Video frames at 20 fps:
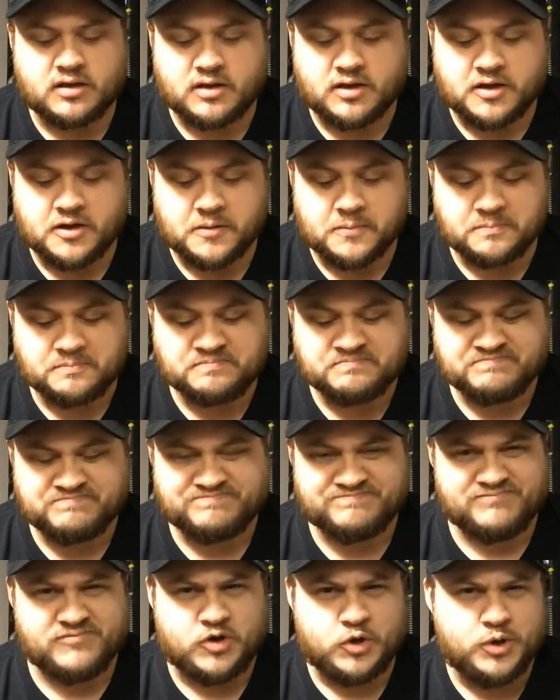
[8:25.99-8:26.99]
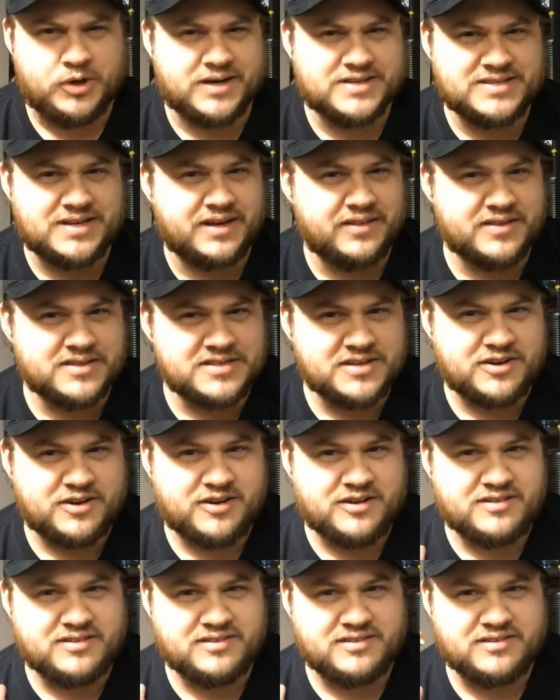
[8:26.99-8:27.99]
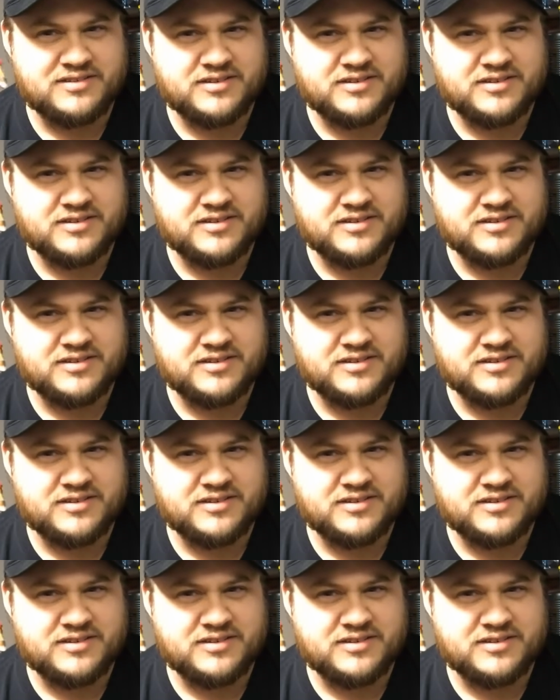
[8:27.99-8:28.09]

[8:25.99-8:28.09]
Are you guys into this at all?